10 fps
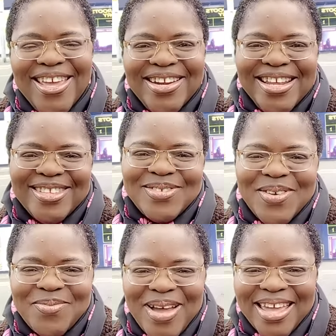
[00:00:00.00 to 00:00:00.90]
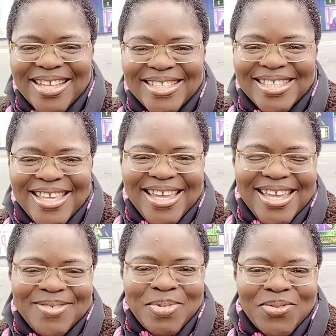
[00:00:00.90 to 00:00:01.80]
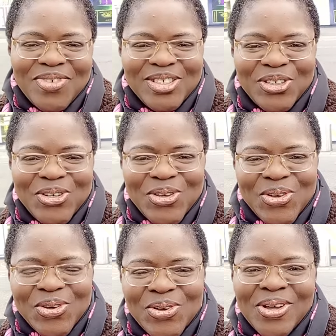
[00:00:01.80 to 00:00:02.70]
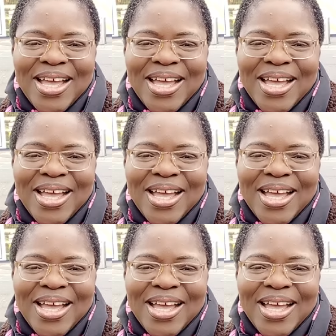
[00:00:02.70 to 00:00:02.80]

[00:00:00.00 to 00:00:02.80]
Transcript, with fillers: your network marketing professional,